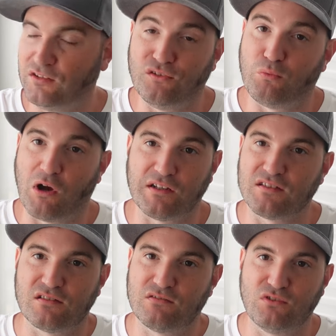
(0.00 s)
you want
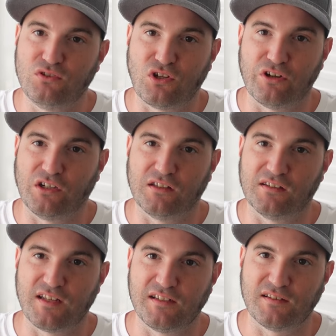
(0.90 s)
to you start getting
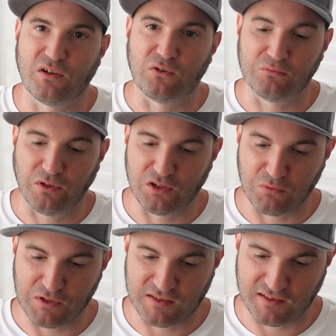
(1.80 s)
the taste of home, and
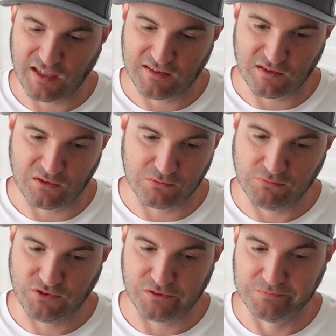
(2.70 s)
you miss the taste of home.
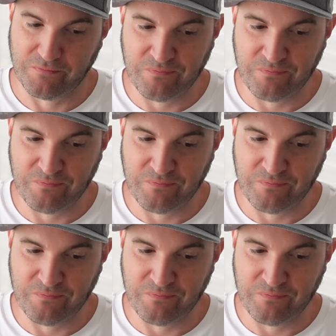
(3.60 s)
So